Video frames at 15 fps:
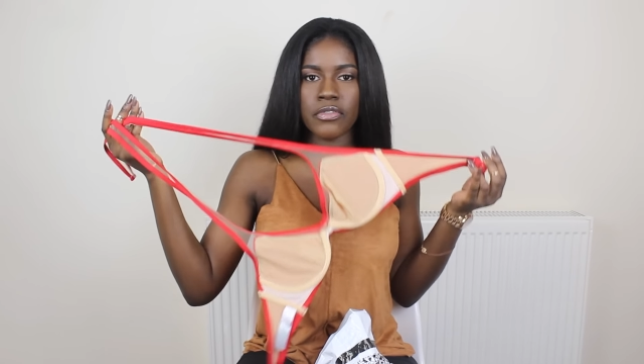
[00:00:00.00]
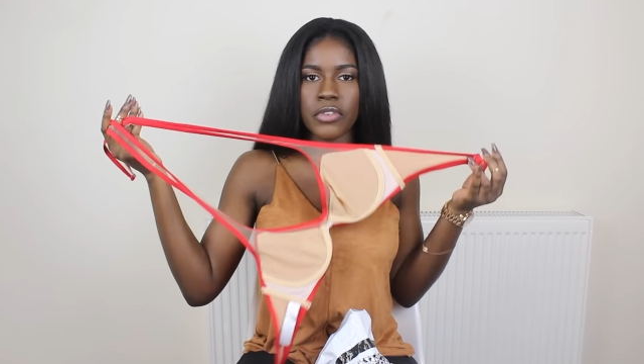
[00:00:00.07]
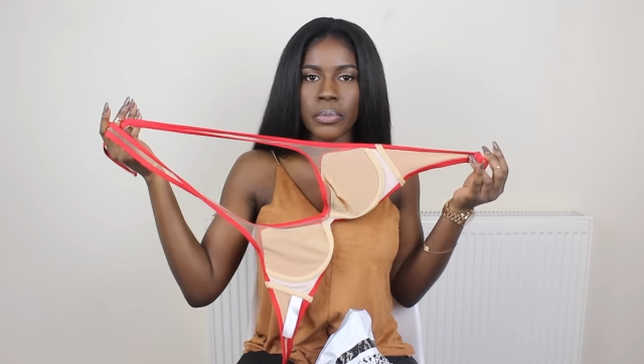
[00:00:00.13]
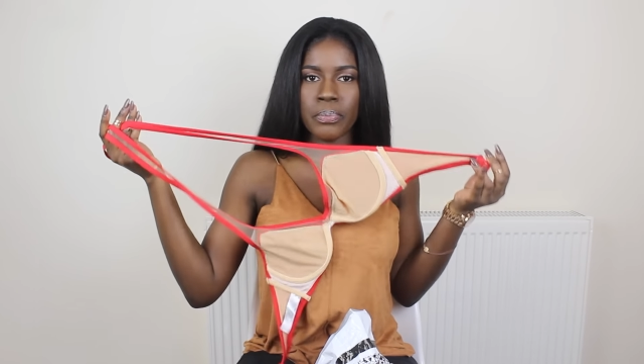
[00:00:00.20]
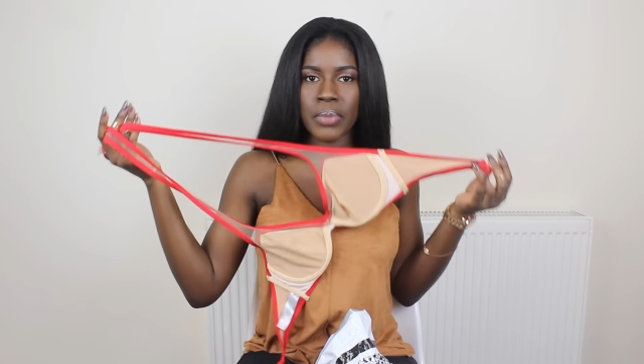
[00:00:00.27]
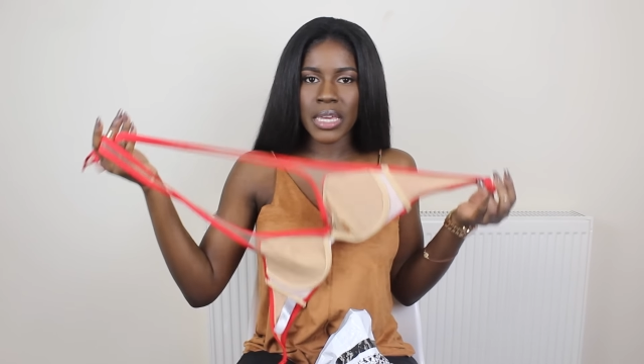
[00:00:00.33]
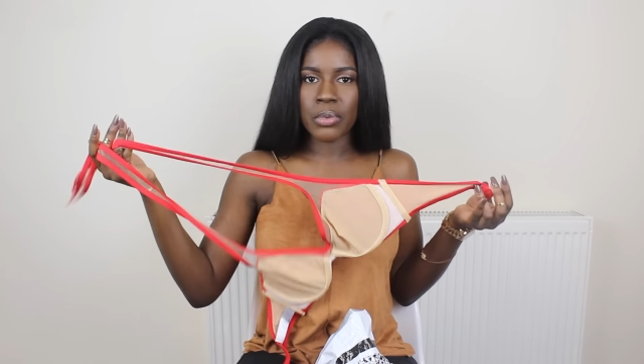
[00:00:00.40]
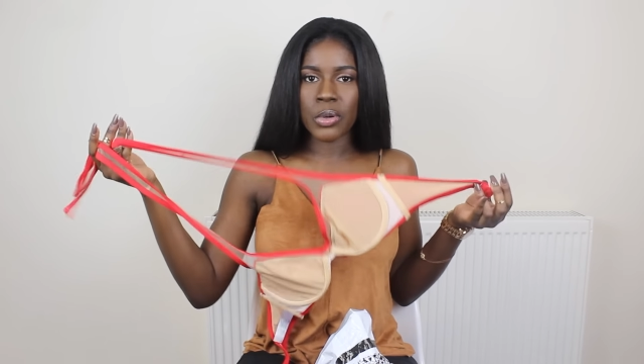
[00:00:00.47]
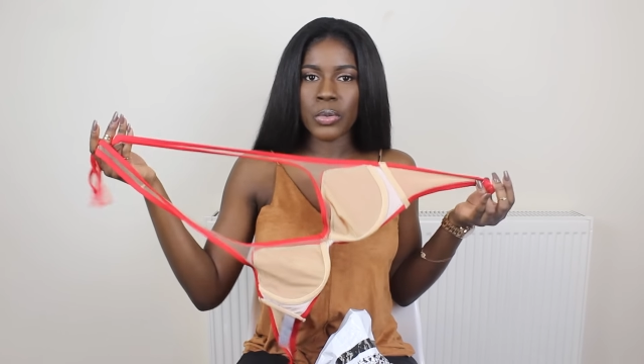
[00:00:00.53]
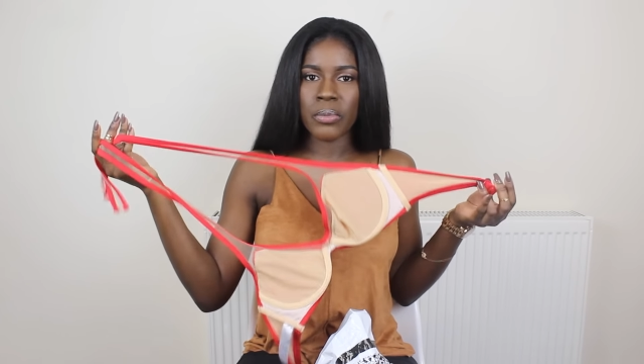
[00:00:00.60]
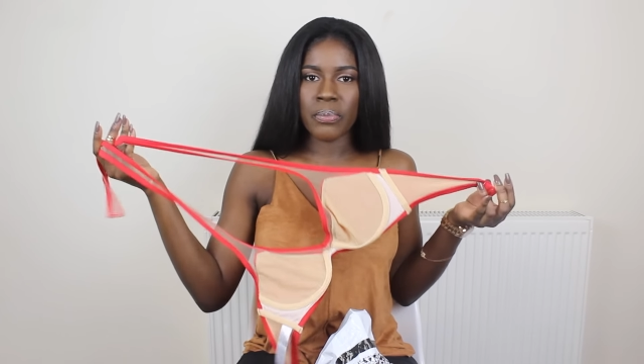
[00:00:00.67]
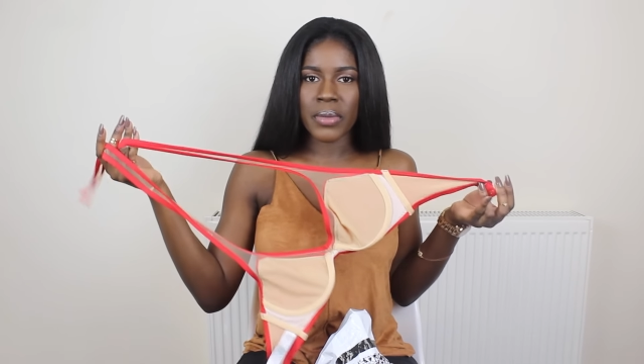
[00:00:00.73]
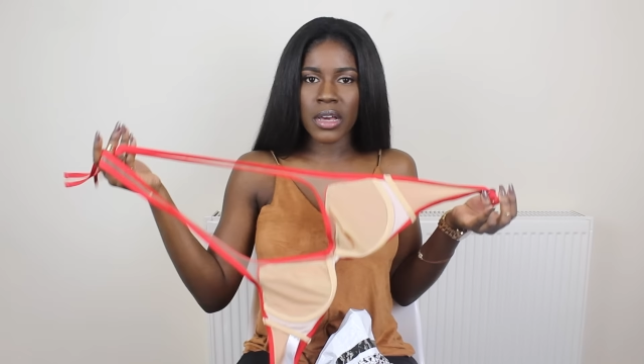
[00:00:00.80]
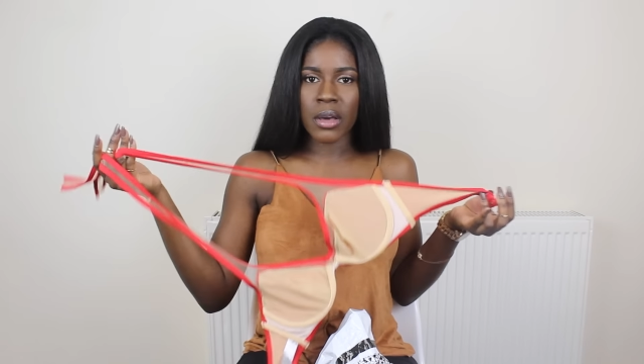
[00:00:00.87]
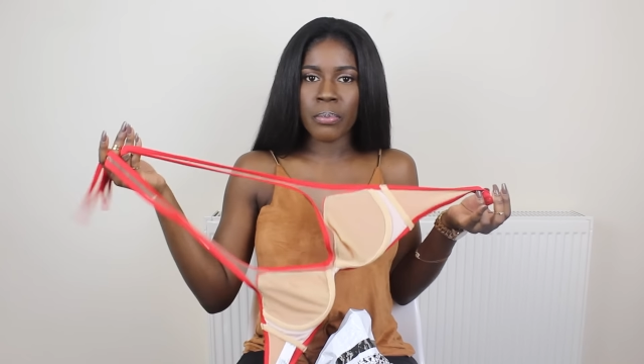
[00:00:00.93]
for people
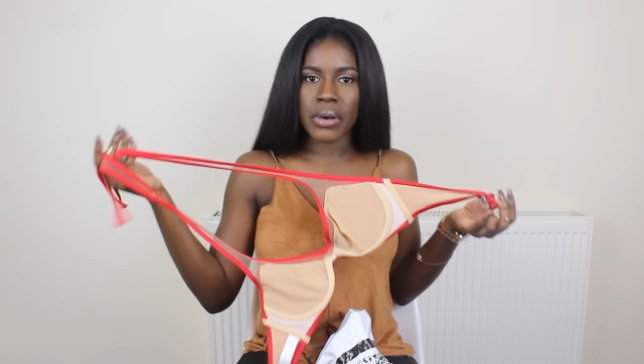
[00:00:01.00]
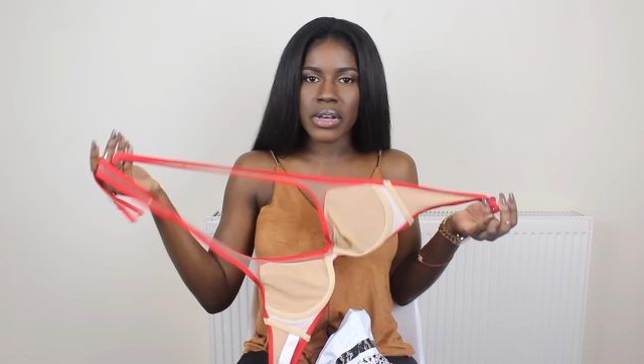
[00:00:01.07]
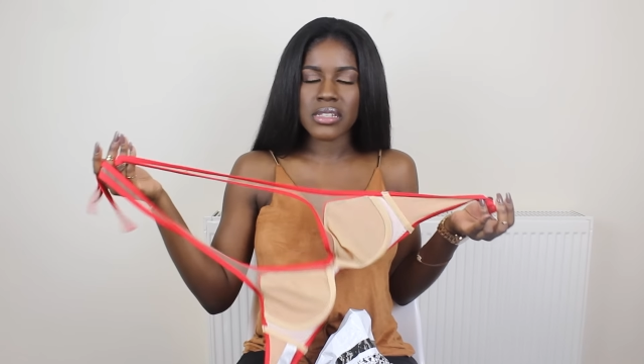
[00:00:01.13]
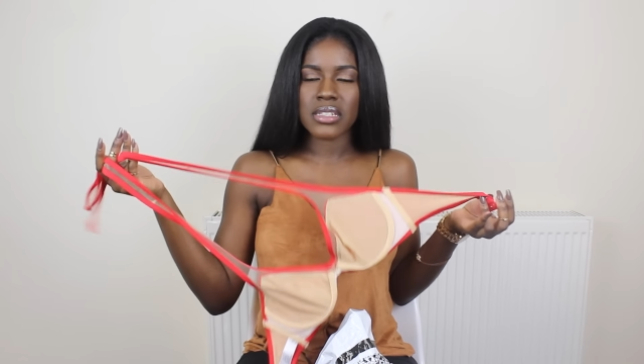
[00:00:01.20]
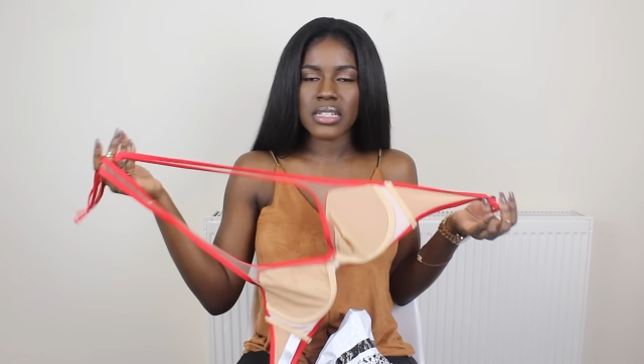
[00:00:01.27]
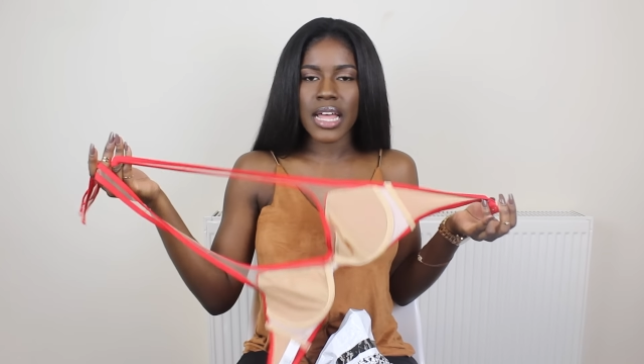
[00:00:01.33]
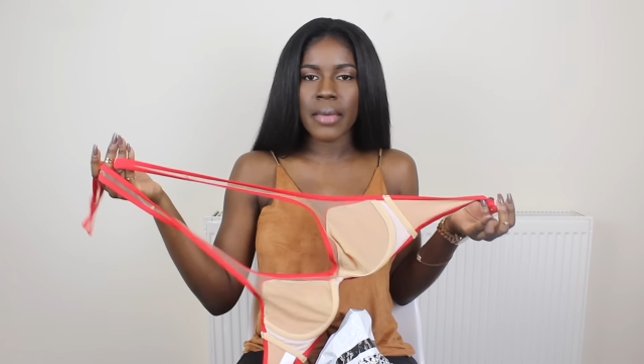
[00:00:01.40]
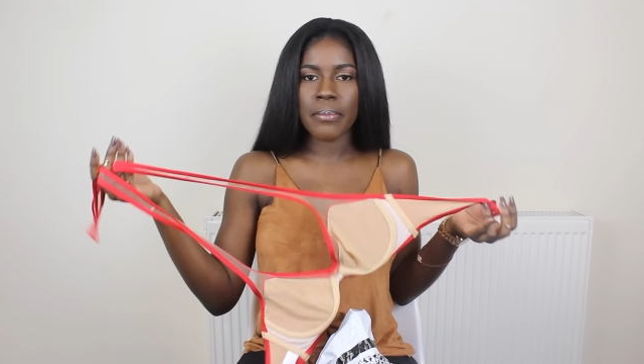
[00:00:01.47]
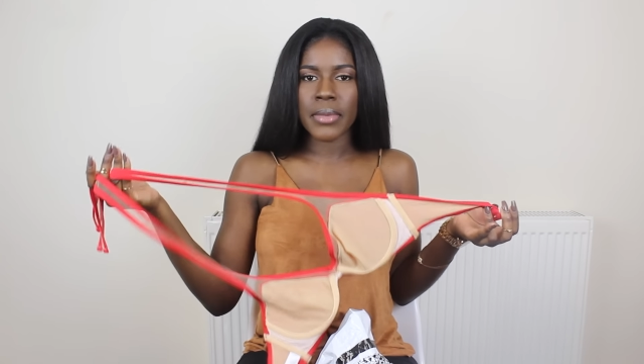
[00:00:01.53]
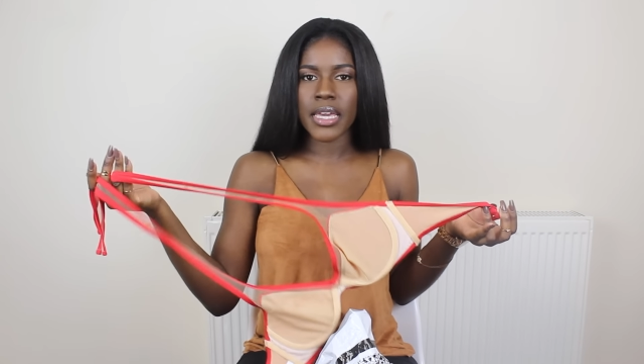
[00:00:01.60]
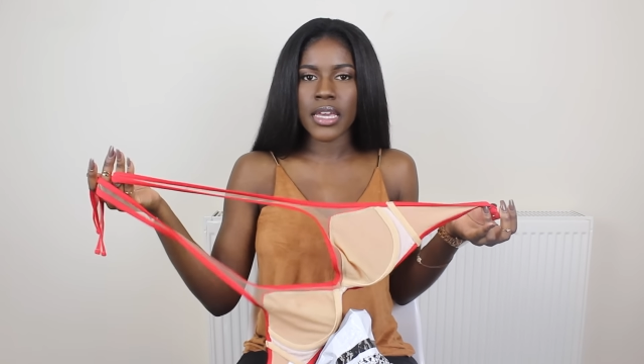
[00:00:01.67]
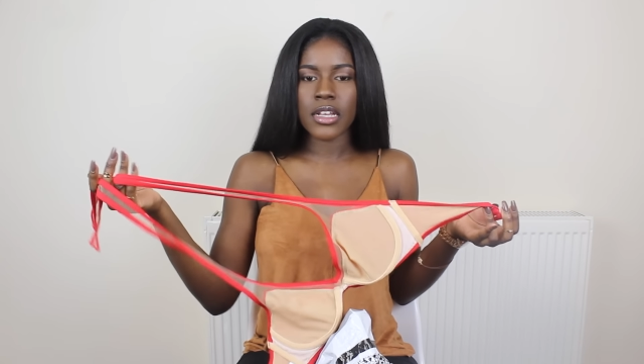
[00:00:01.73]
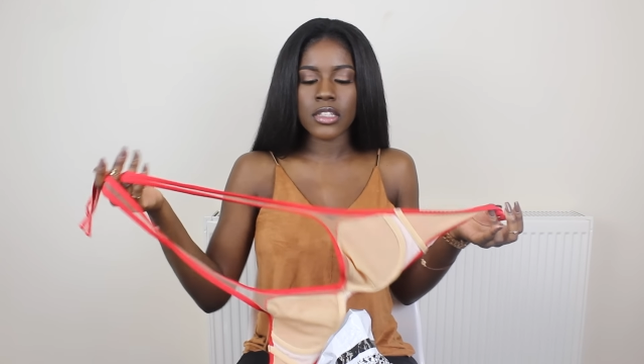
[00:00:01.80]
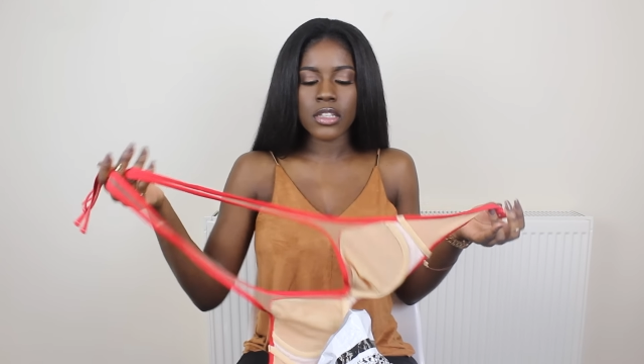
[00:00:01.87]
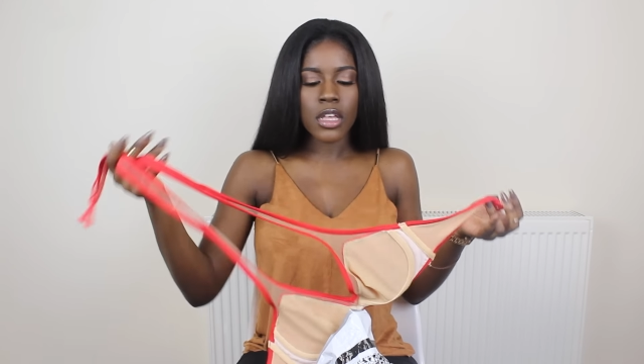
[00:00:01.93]
with bigger busts like
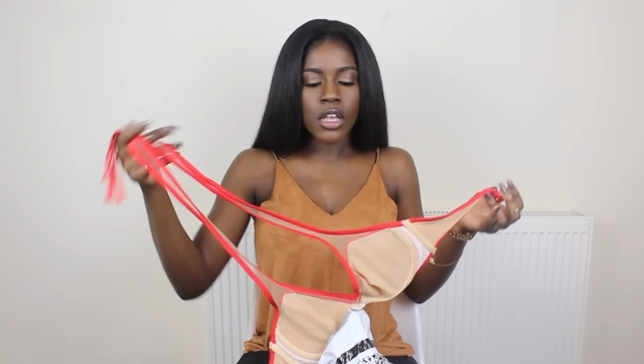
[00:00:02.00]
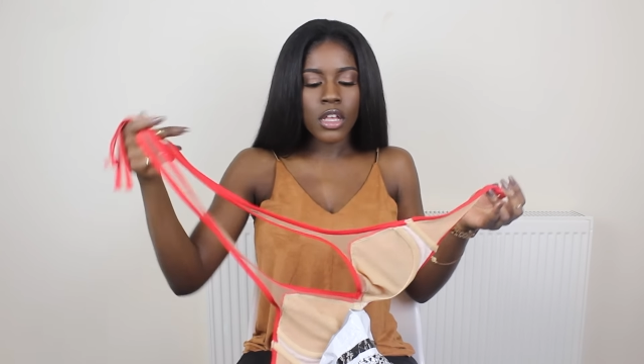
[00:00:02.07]
me.